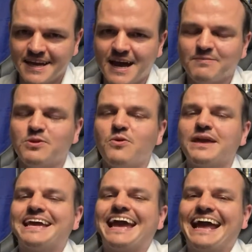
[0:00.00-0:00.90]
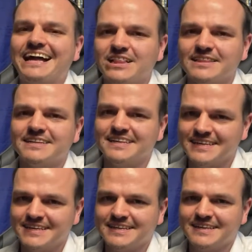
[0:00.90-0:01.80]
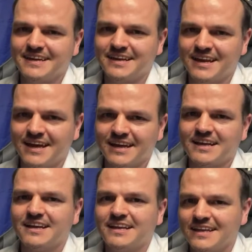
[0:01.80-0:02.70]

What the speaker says: I'm talking elderly, like